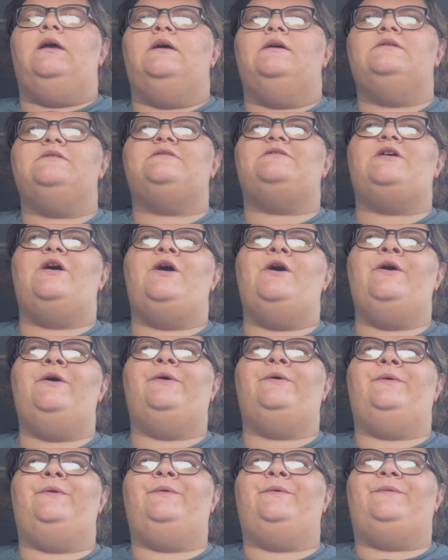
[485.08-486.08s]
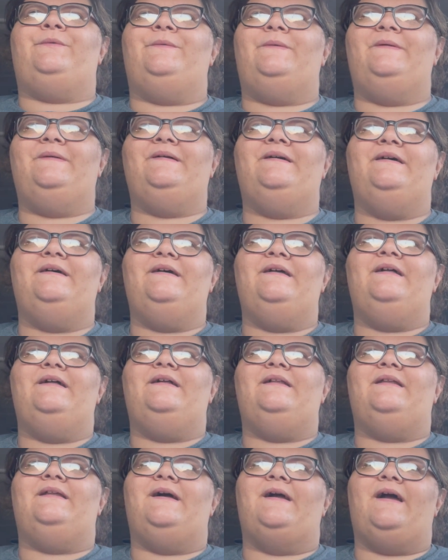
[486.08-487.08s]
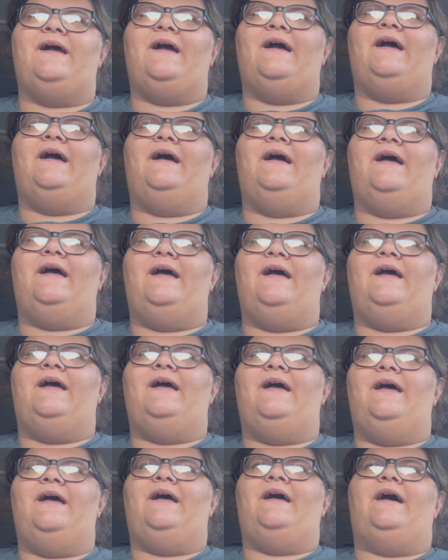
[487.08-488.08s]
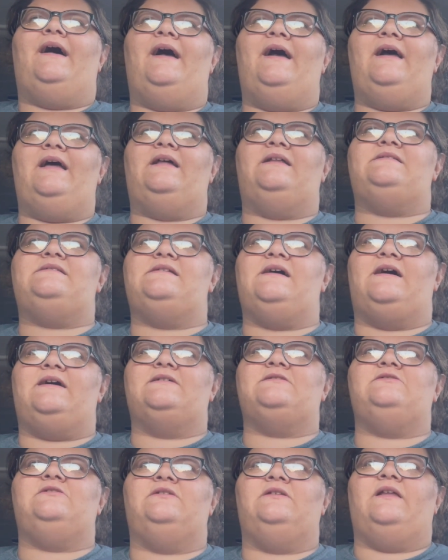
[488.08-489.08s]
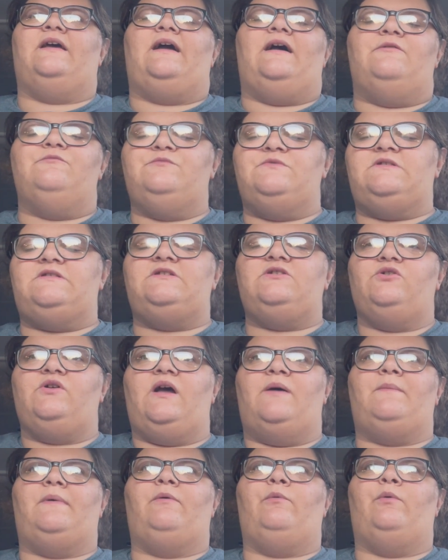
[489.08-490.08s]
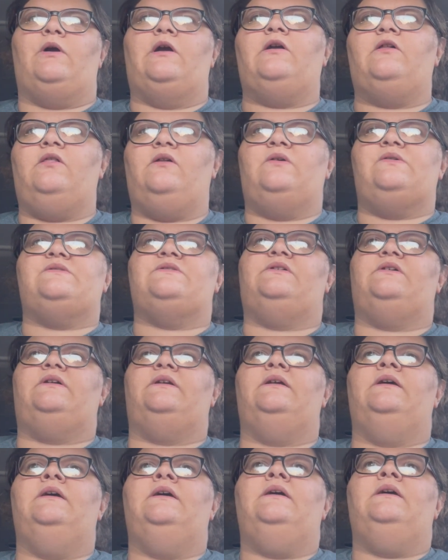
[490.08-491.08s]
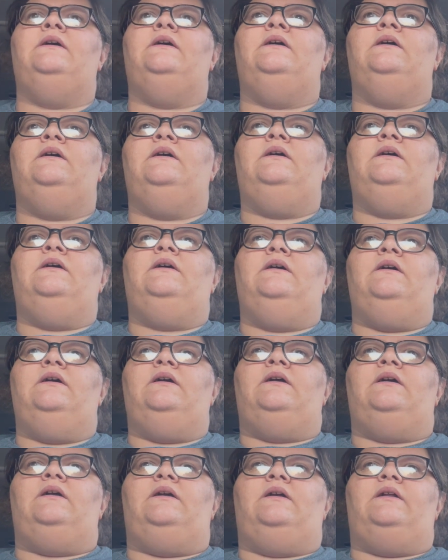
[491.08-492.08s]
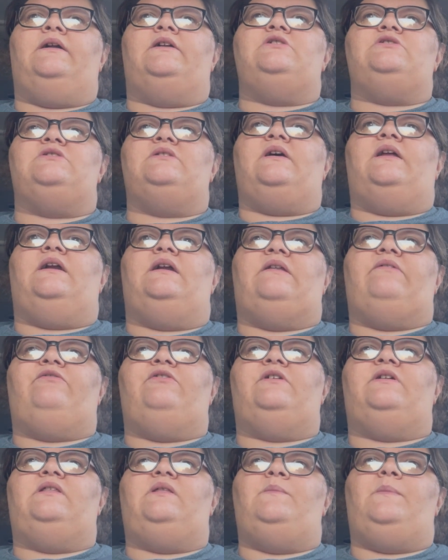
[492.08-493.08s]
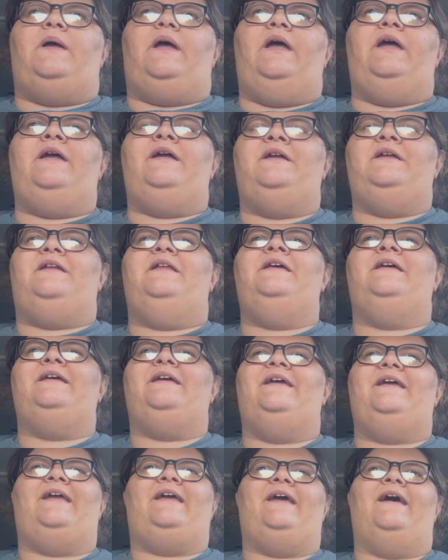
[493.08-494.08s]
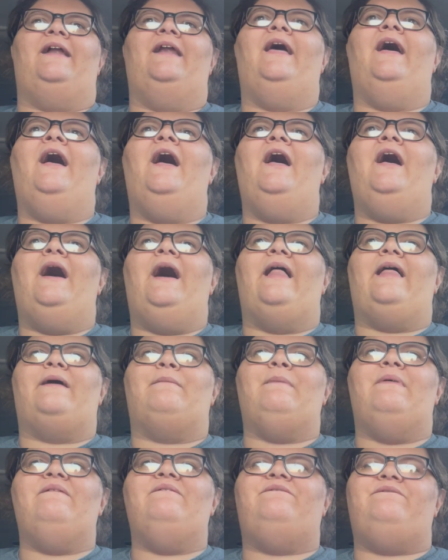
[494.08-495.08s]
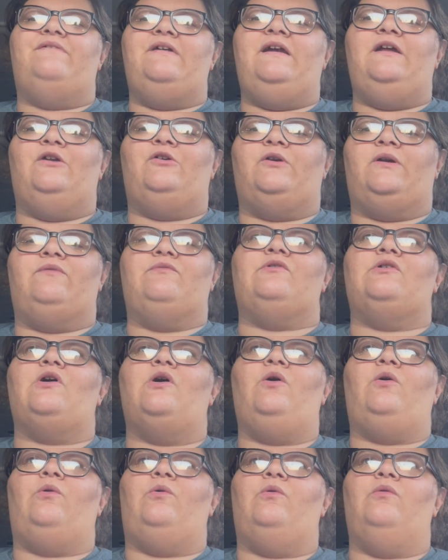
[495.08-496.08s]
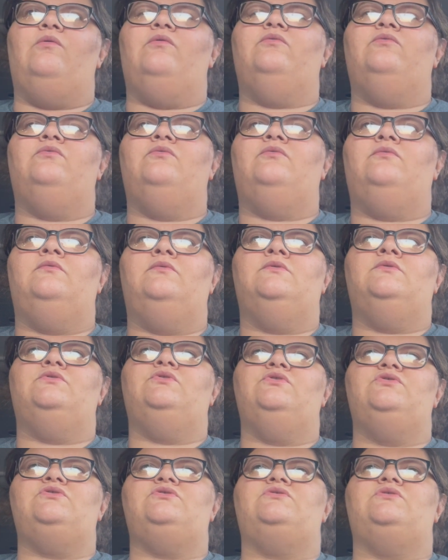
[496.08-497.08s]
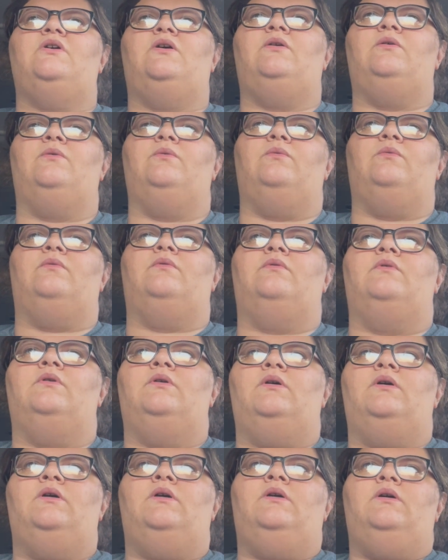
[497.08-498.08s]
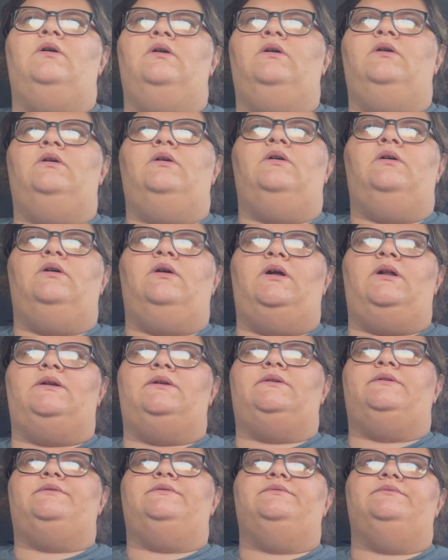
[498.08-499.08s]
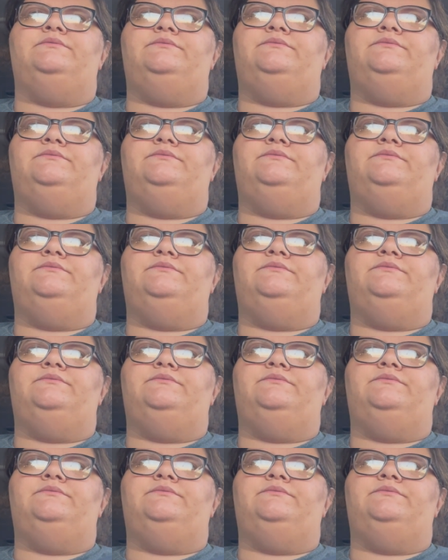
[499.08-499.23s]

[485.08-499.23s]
so like I had socks on, like I still have my work clothes on, and I just laid at the foot of the bed, and like my feet are even cold, so I don't know,